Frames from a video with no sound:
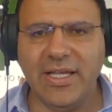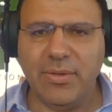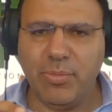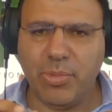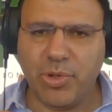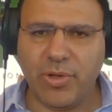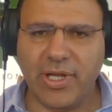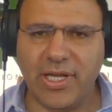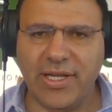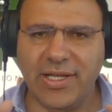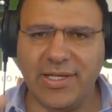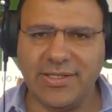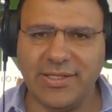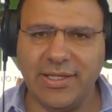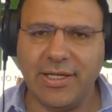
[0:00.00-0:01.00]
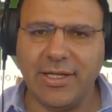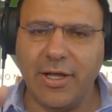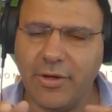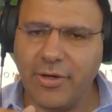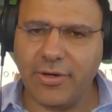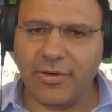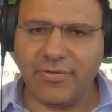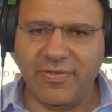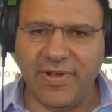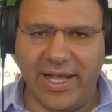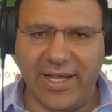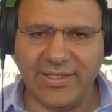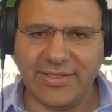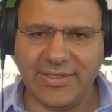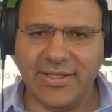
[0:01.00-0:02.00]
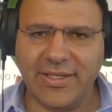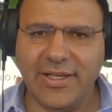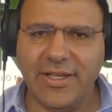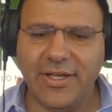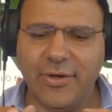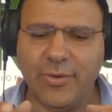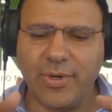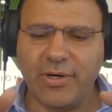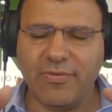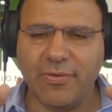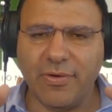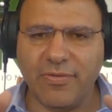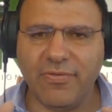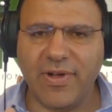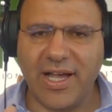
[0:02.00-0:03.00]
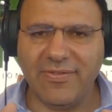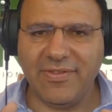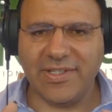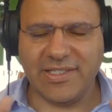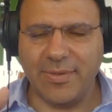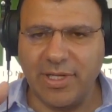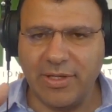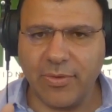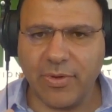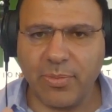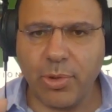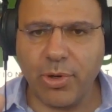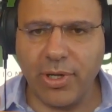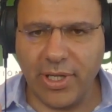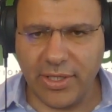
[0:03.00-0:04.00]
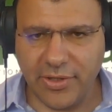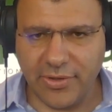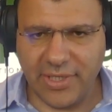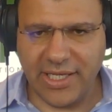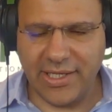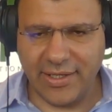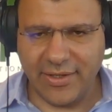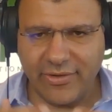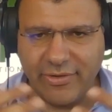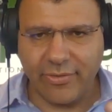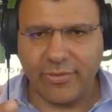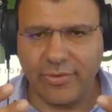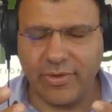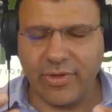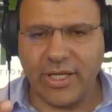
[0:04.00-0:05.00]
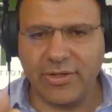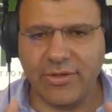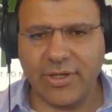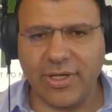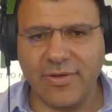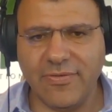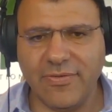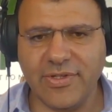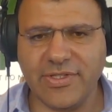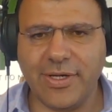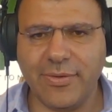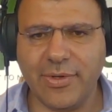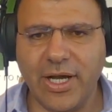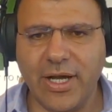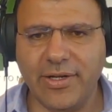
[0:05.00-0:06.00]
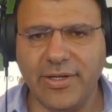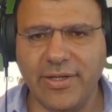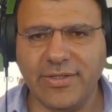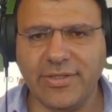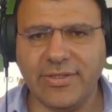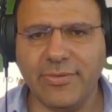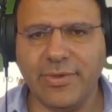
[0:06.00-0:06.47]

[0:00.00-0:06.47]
ProLon is a longer fast where for 5 days, I mean, with ProLon, you're eating, so not to confuse our audience.